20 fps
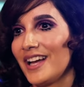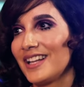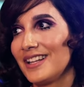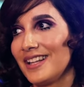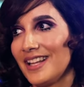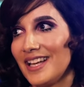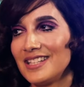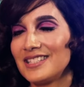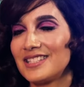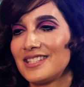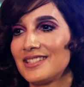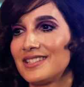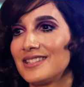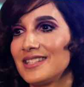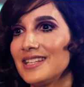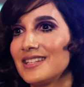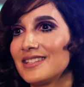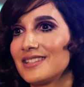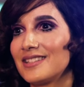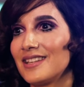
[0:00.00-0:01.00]
But I'd like to
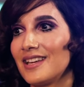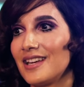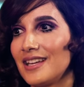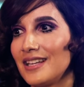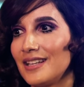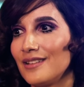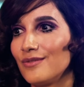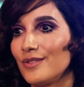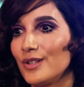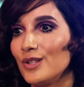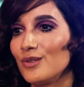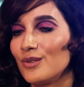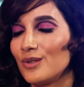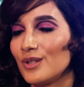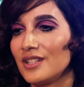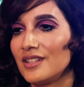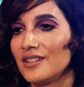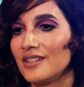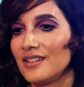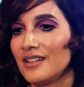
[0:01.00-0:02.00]
think that if you
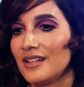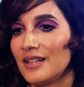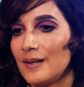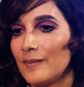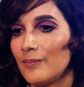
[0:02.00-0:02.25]
can